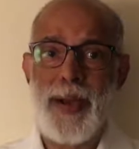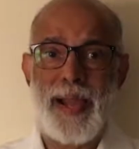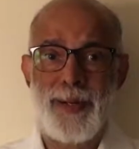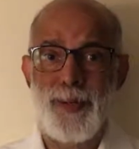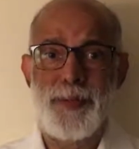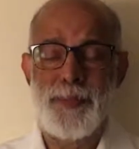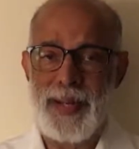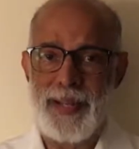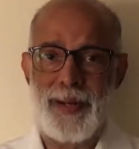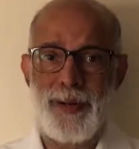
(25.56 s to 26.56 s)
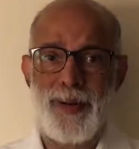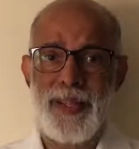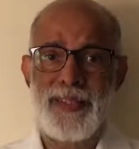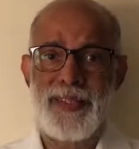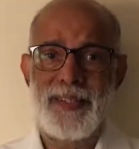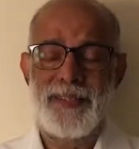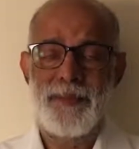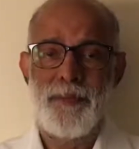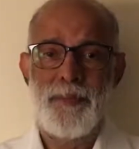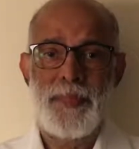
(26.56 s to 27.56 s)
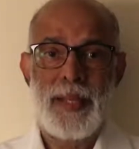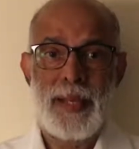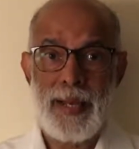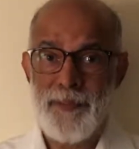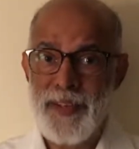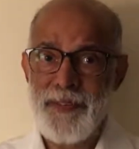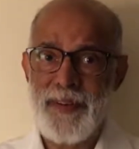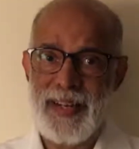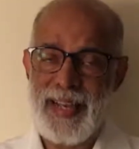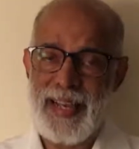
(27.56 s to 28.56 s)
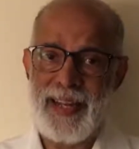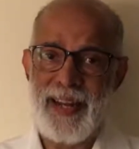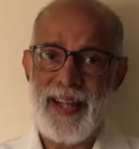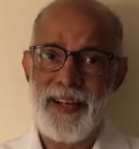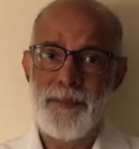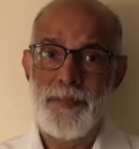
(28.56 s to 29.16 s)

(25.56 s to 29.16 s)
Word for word: Bangalore Medical College, coming from Kerala